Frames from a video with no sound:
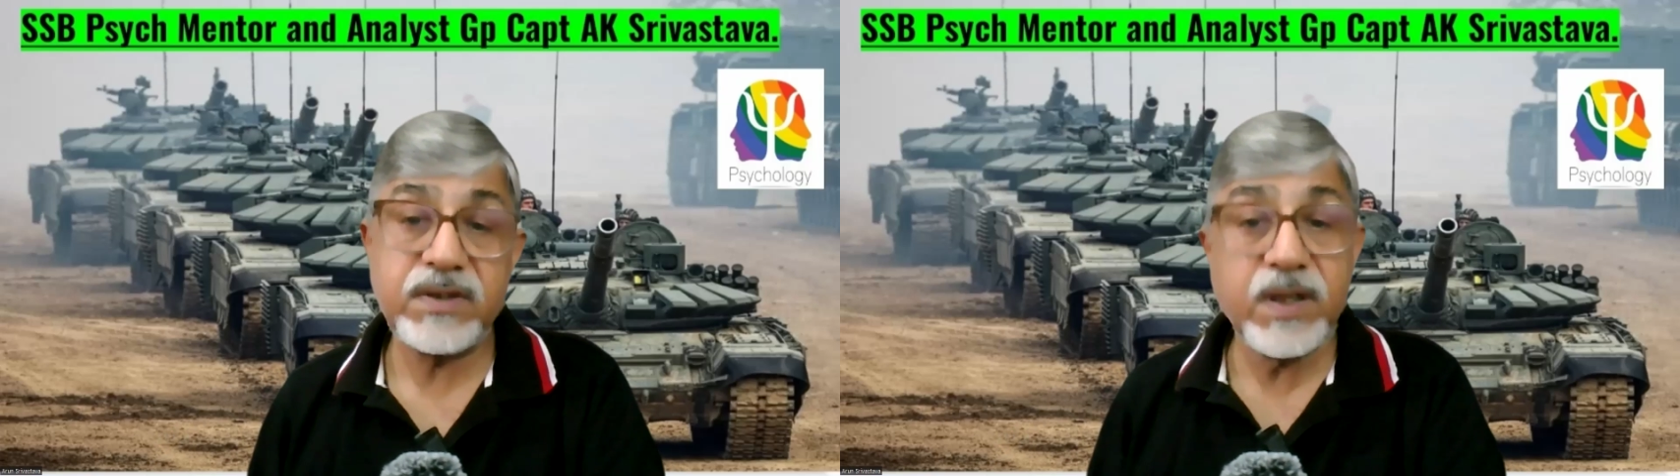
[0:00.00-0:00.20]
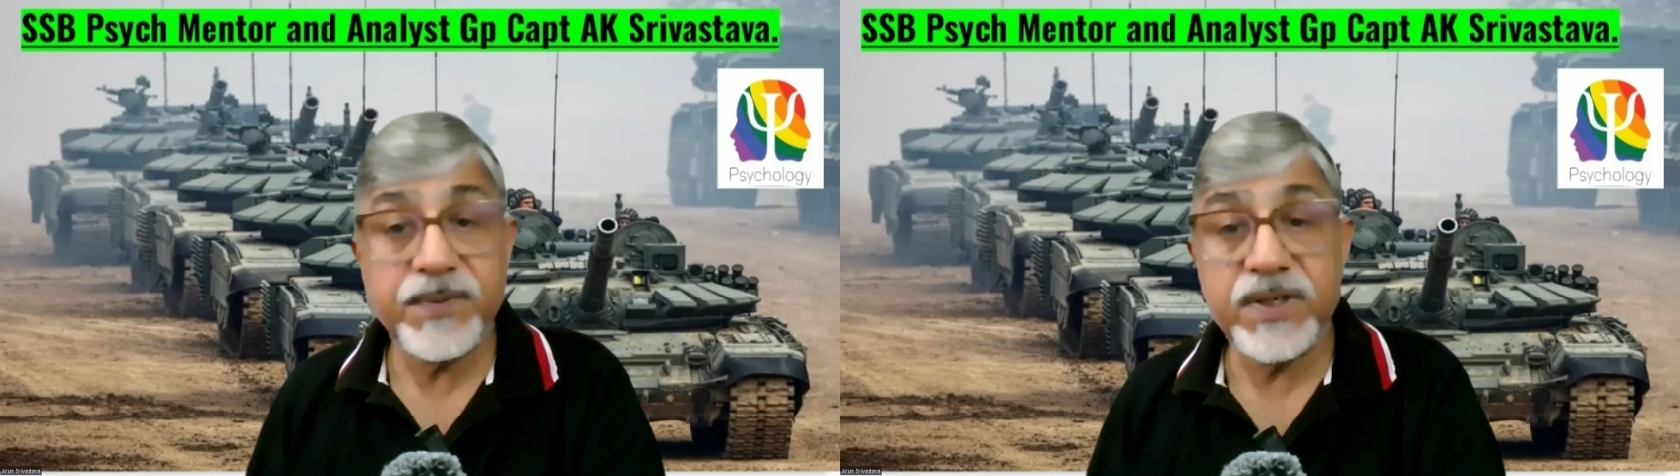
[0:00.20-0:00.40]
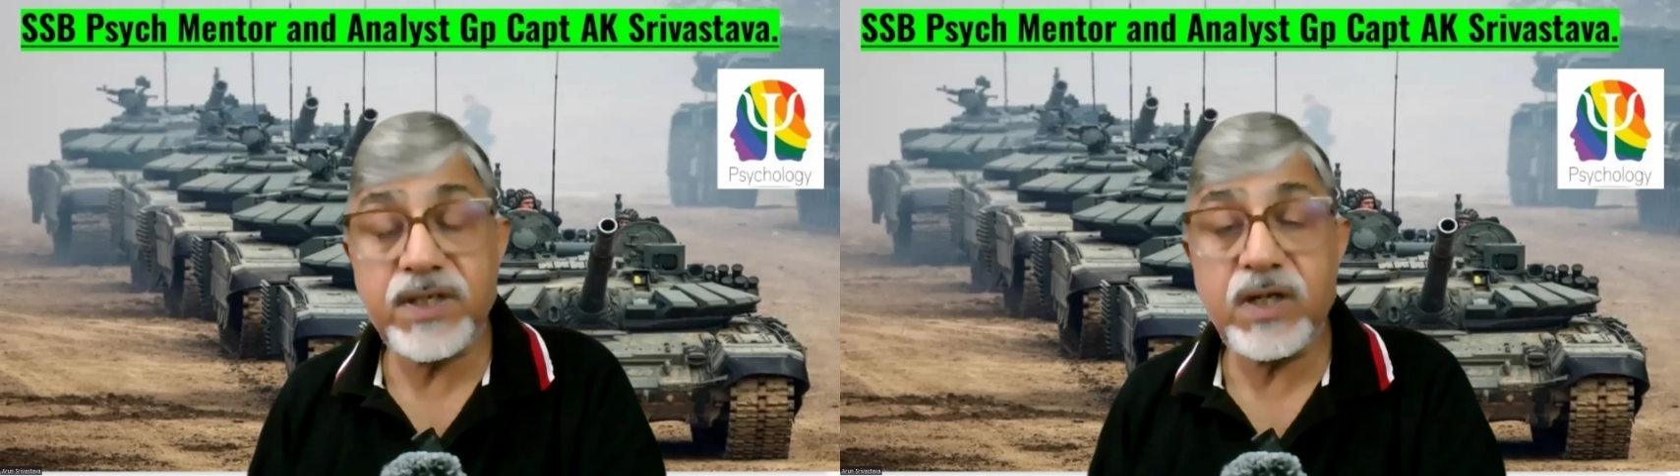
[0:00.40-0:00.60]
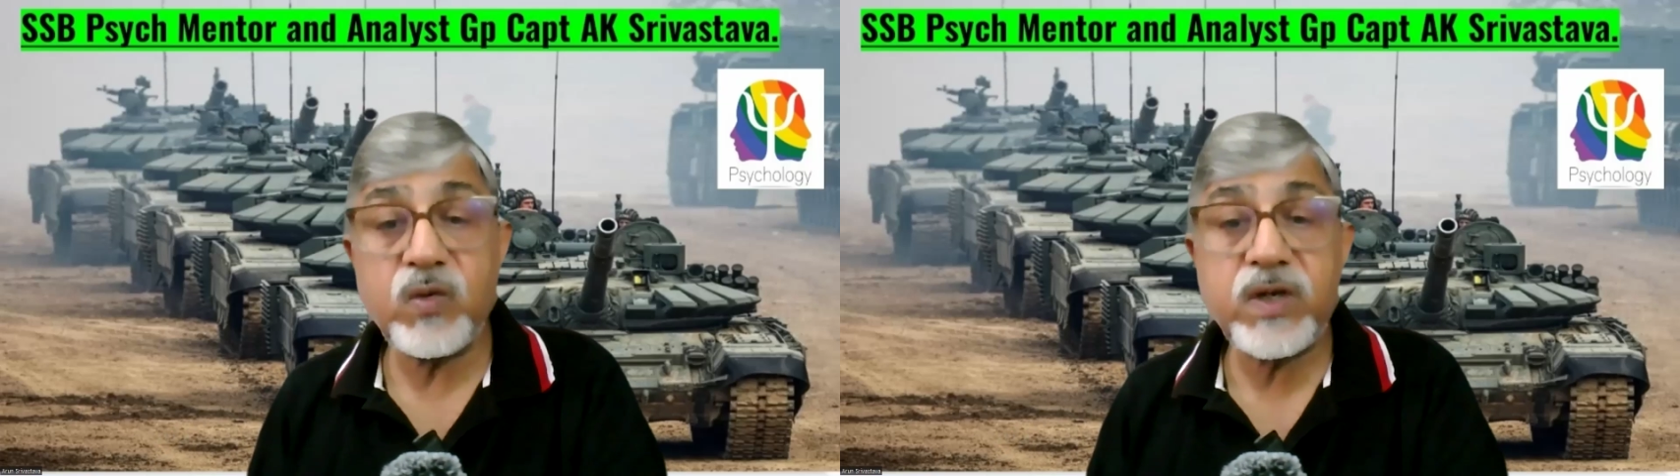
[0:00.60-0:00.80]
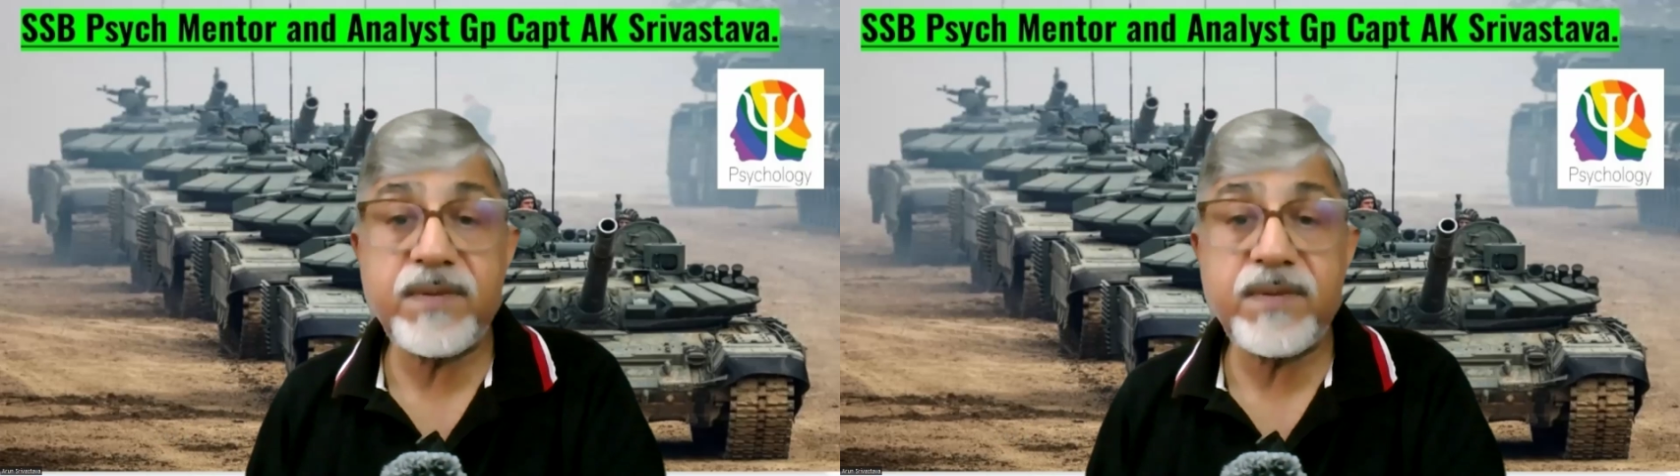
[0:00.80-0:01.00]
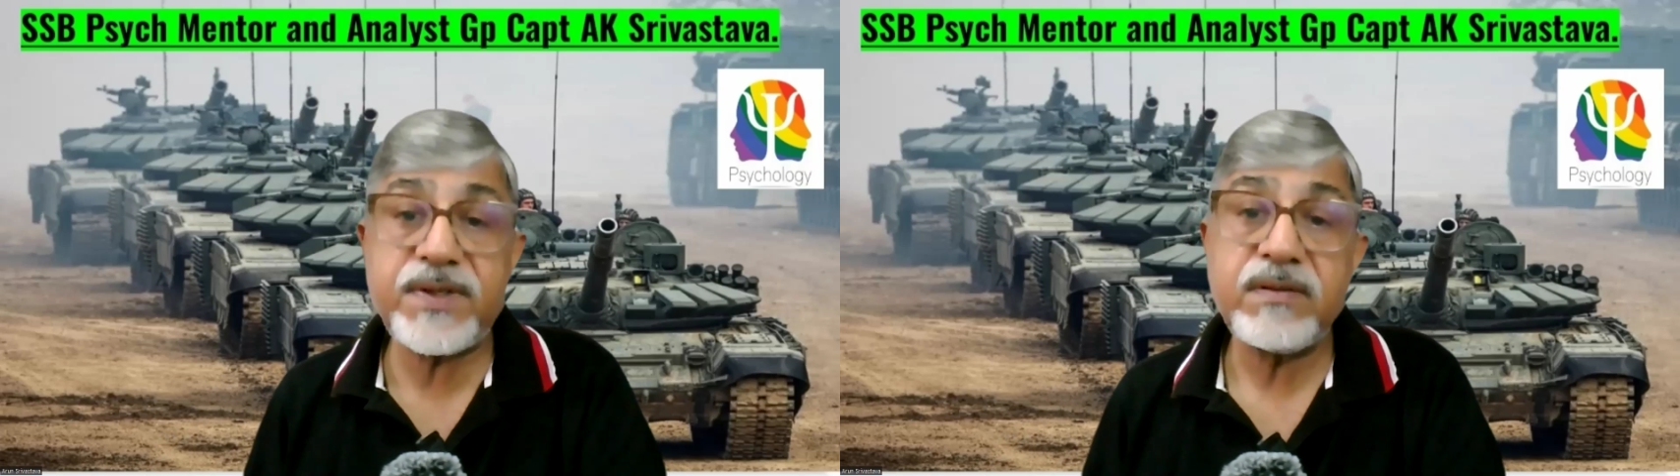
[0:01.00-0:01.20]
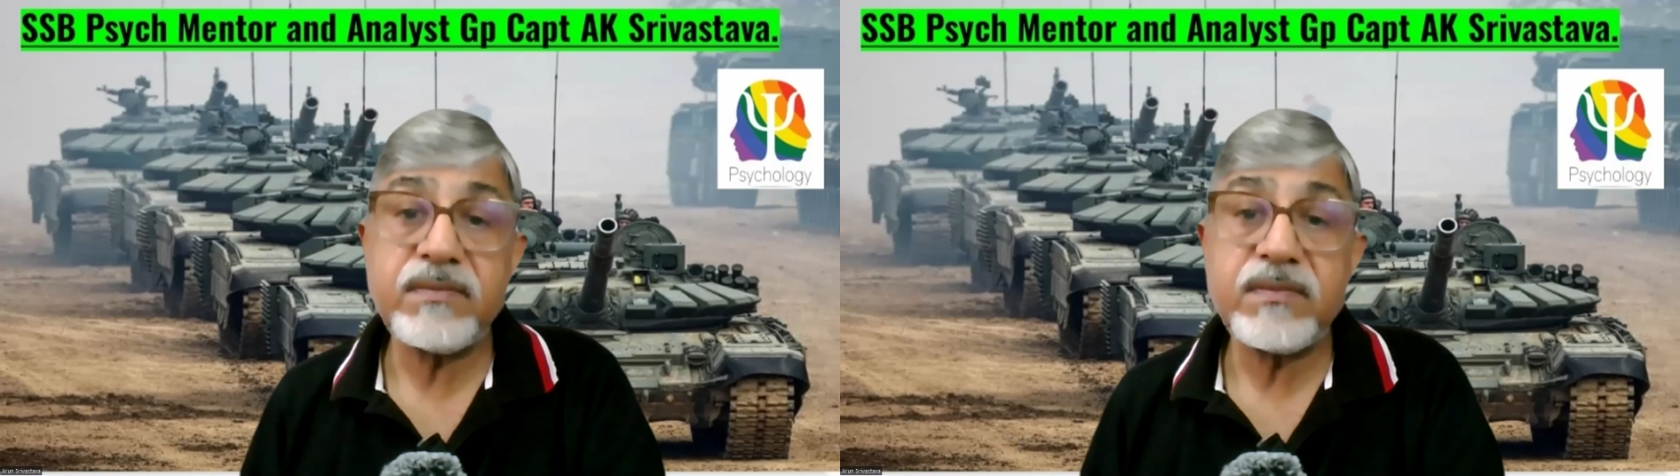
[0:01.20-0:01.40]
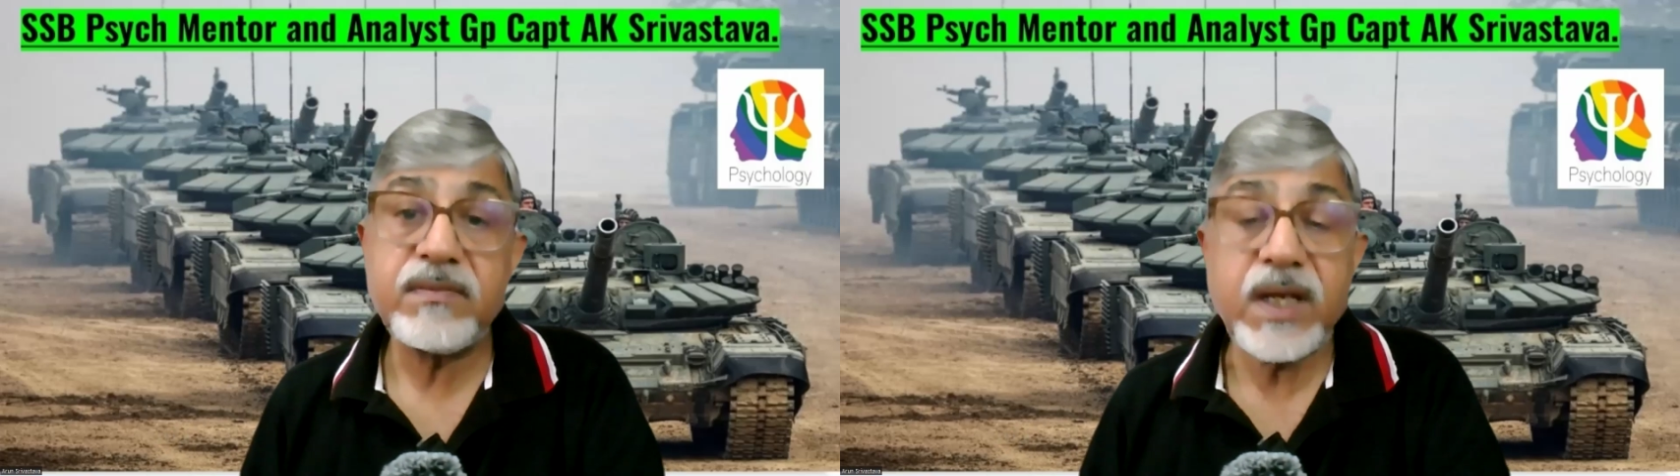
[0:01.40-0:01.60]
the person who gives
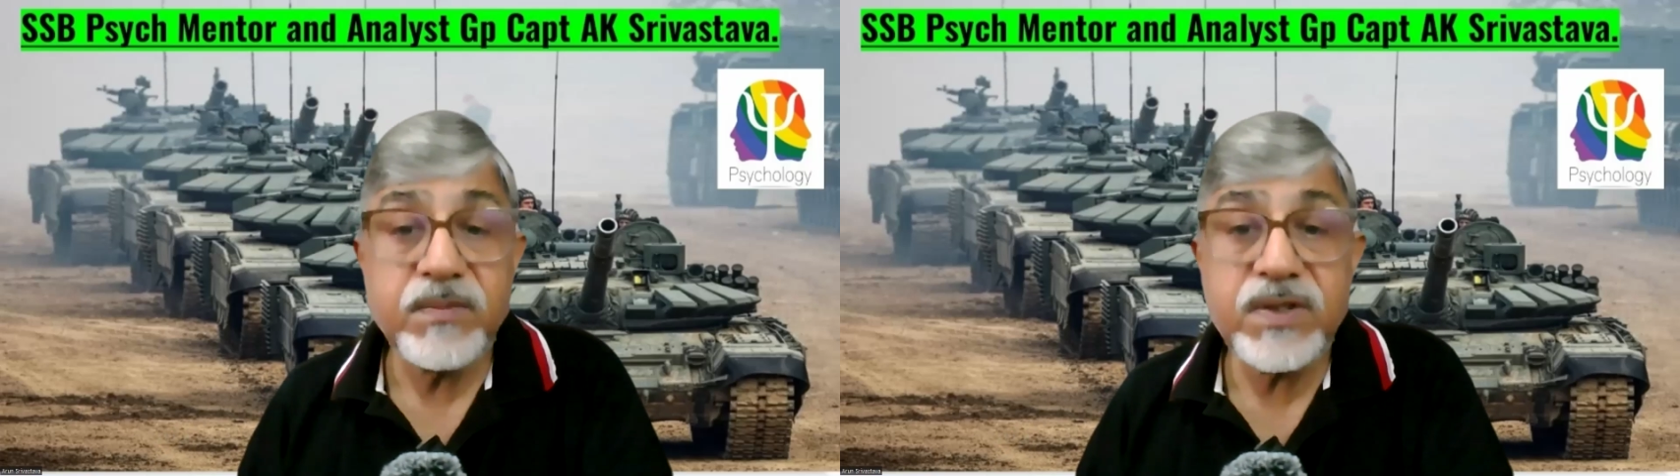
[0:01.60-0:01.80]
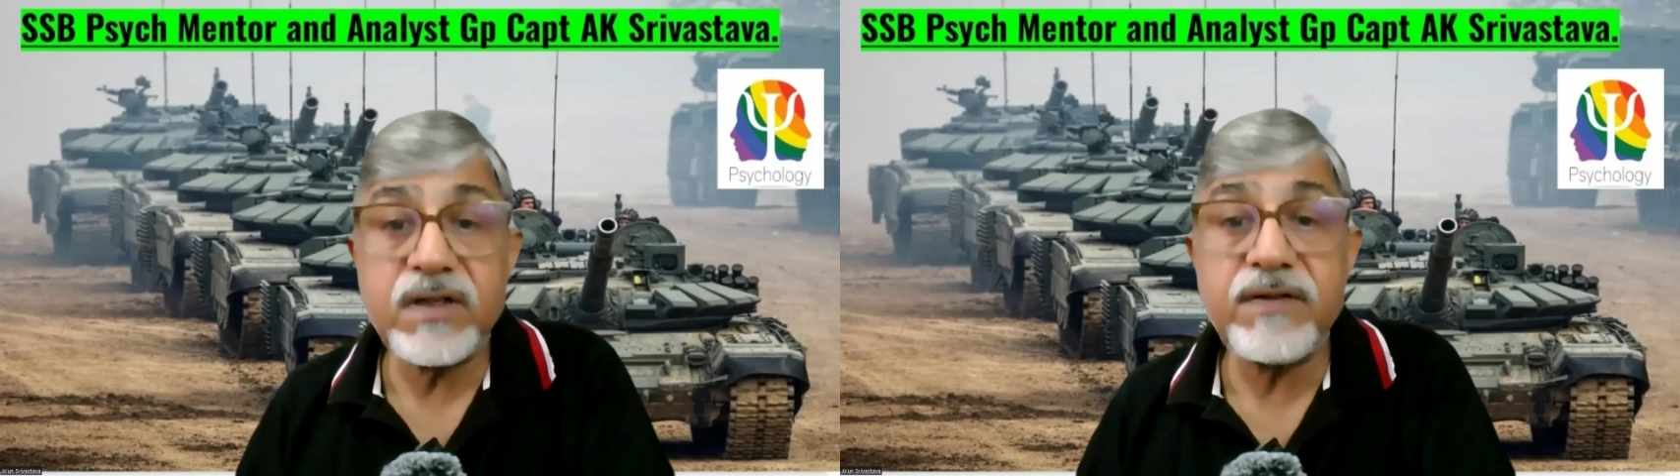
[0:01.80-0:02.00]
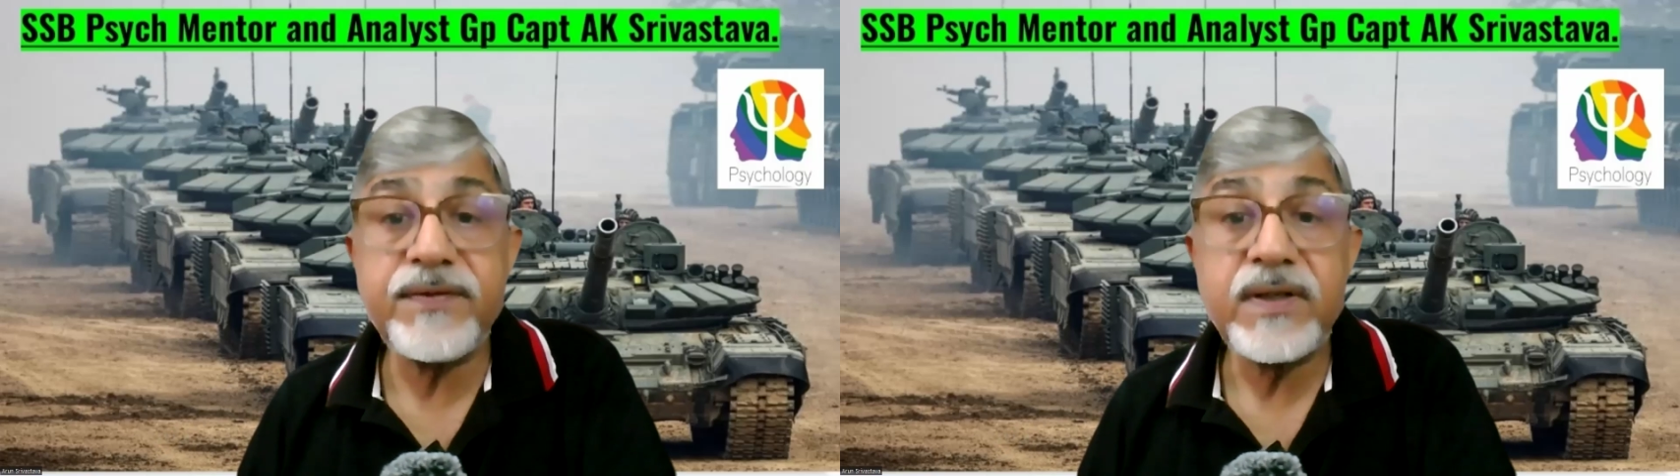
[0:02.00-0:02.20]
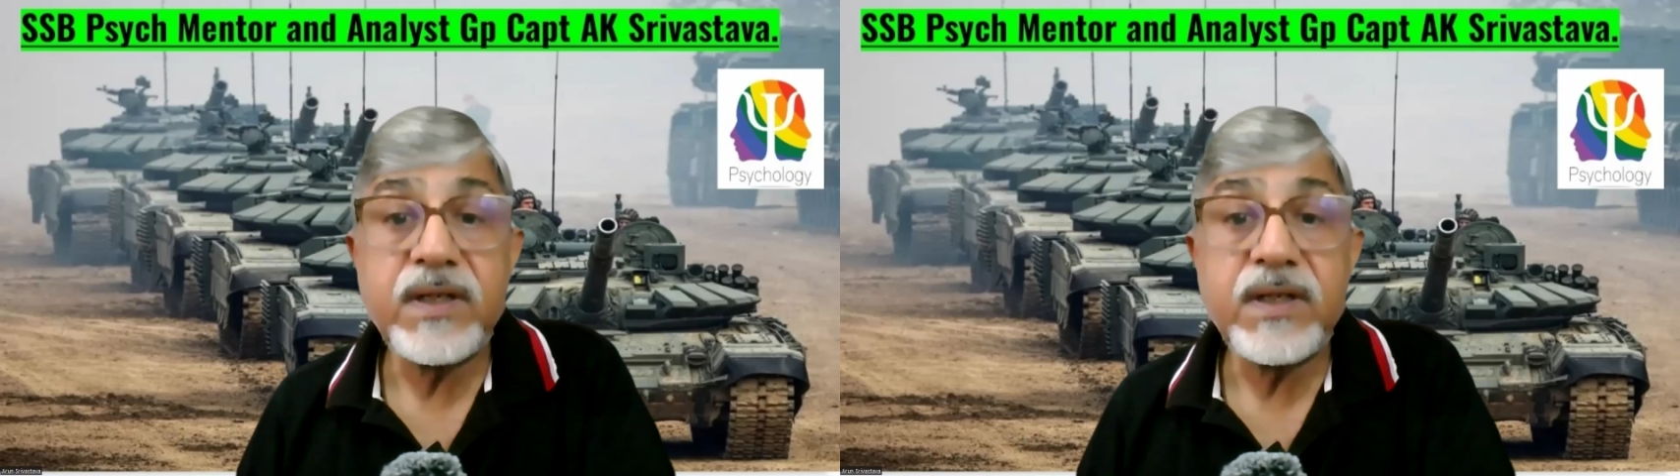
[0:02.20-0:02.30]
himself